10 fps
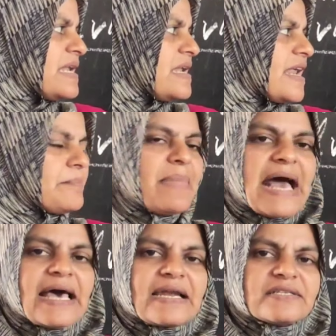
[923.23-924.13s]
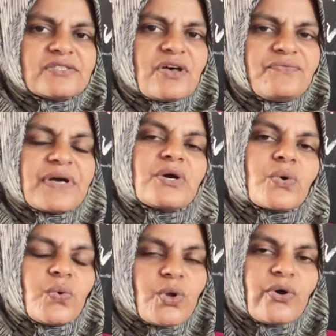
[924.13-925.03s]
million barrels of a
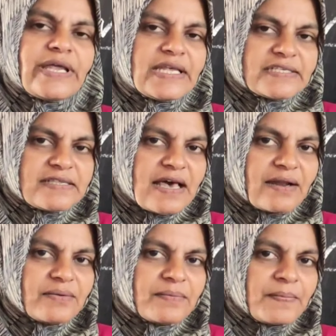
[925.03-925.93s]
crude oil is there.